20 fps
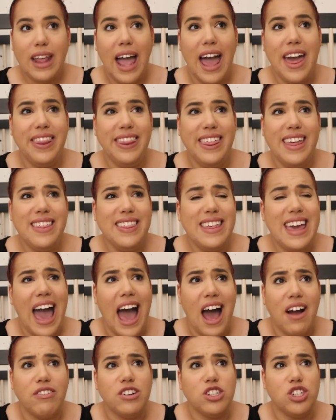I think the
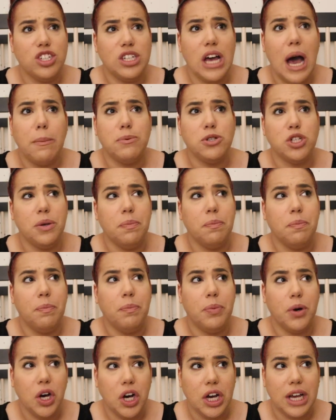average adoption
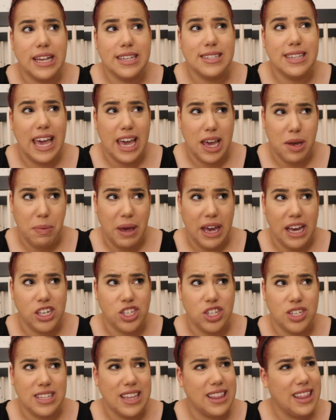book is 8 pages.